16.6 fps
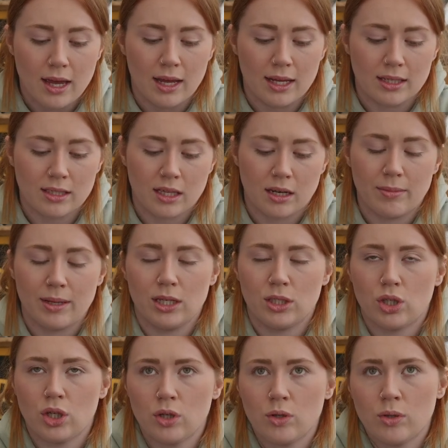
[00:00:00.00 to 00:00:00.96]
It's going to be
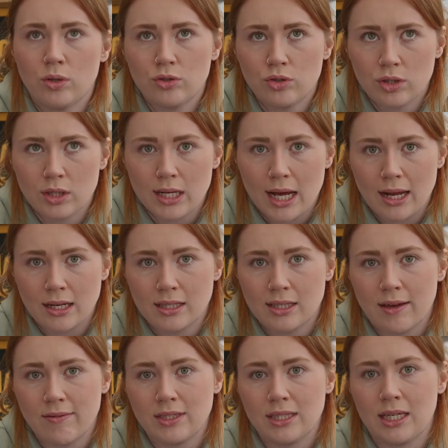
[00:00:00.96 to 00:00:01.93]

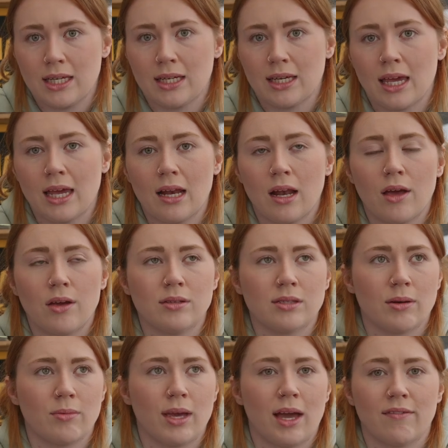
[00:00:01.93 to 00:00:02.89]
217 kilos
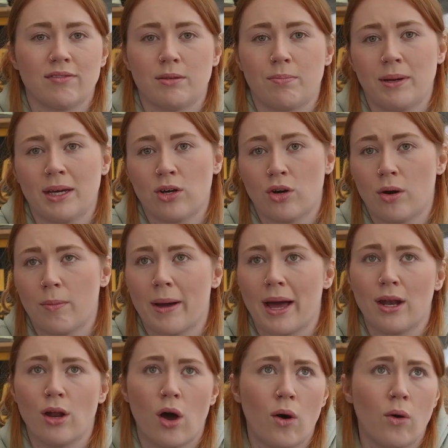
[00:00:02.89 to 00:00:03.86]
that we have to pick up
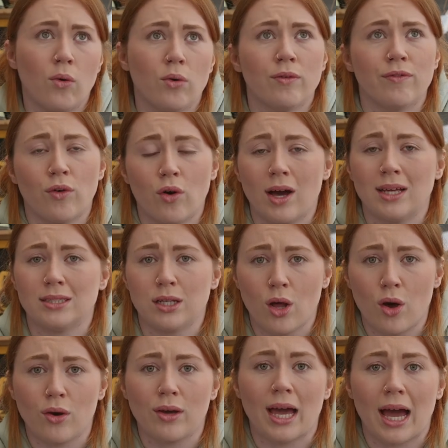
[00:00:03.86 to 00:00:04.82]
and hold for as
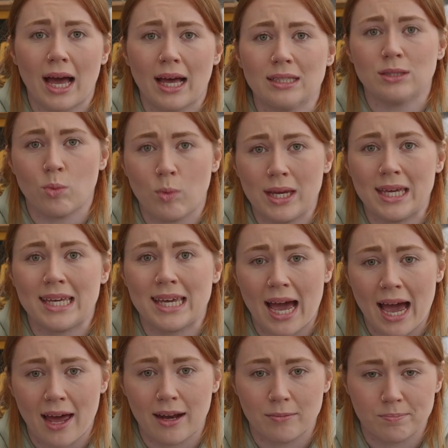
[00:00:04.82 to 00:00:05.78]
long as we
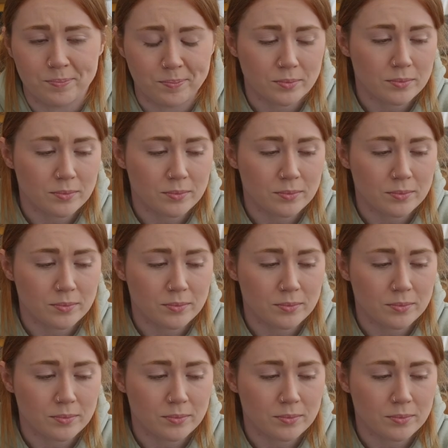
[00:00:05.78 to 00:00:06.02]
can.